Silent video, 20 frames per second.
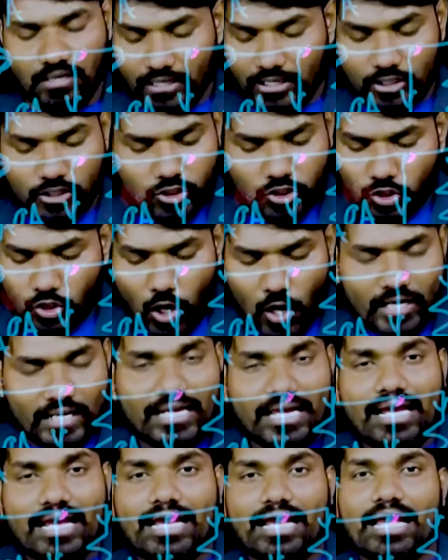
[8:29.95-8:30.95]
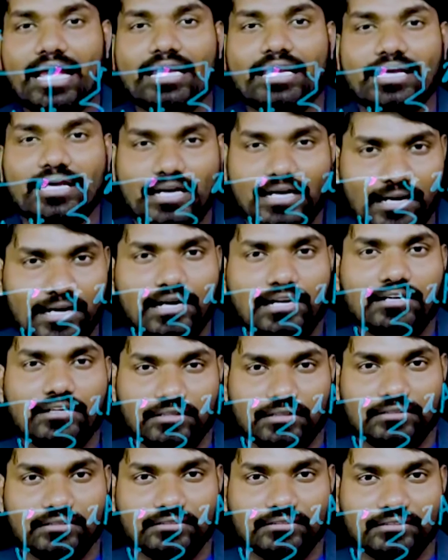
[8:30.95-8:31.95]
It should not take any
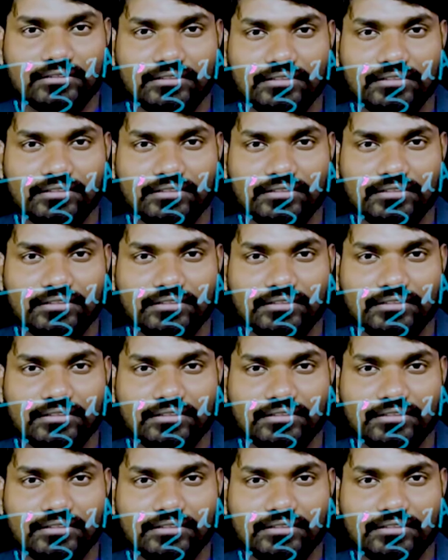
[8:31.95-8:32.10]
current.